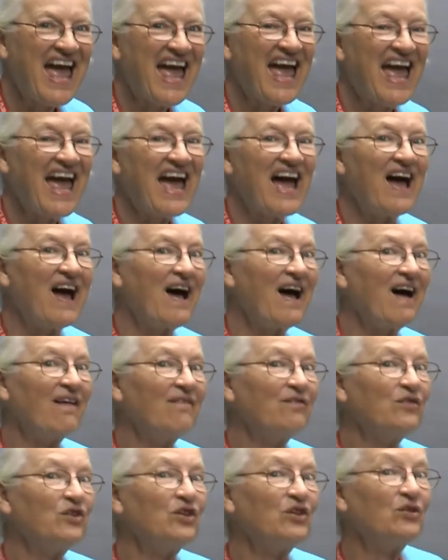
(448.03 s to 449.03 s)

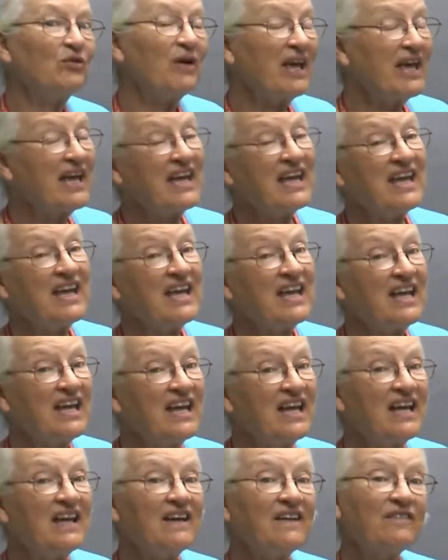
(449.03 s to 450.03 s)
Have you
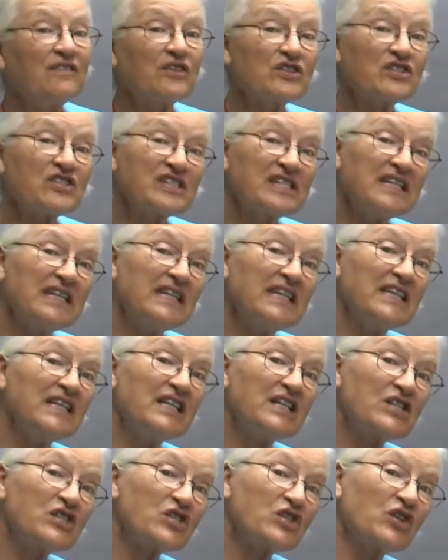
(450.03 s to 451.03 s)
ever seen
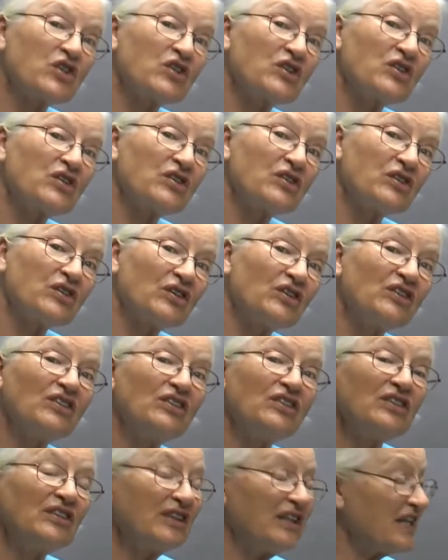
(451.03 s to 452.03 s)
a
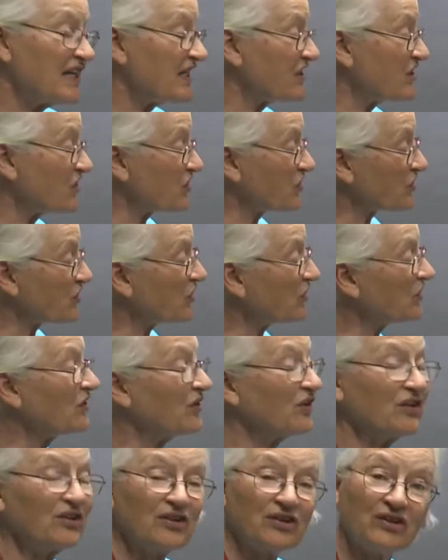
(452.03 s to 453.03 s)
circle, a
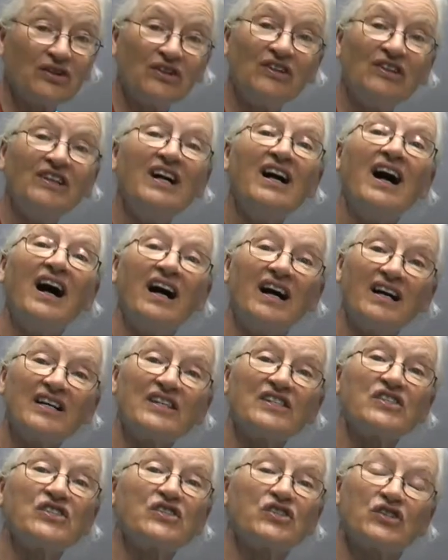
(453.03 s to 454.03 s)
circle, a
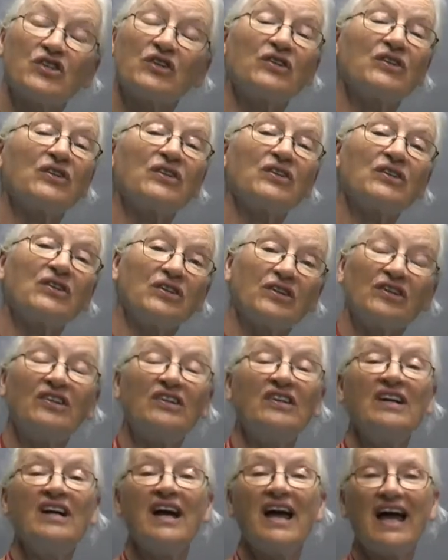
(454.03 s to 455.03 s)
circle?
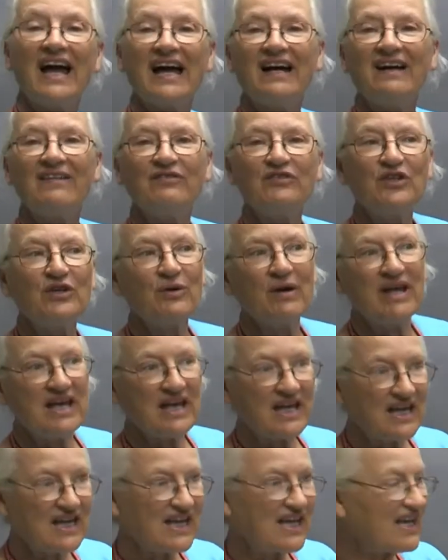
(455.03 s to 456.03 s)
Have you
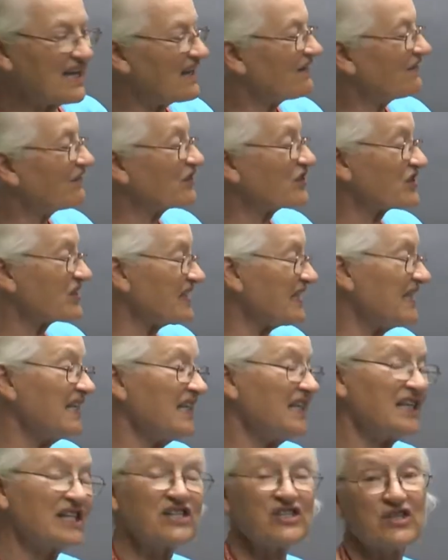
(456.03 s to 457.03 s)
ever
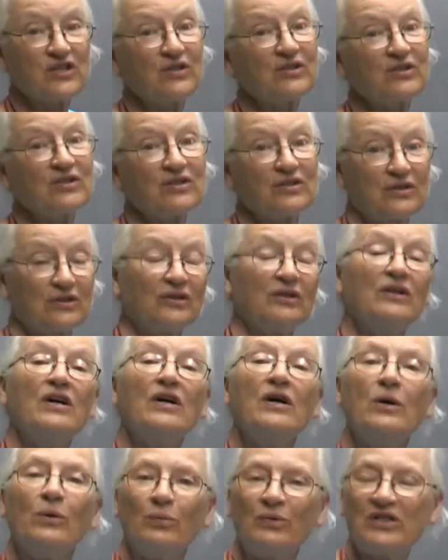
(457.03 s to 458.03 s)
seen a circle
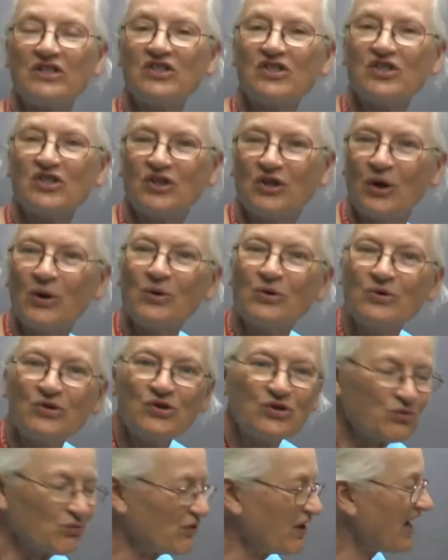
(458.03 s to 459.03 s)
which
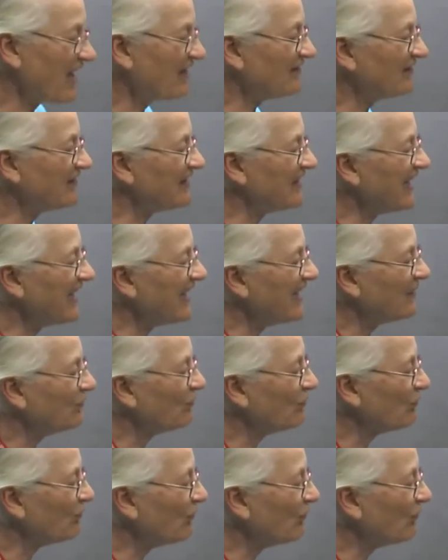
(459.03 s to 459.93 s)
goes round and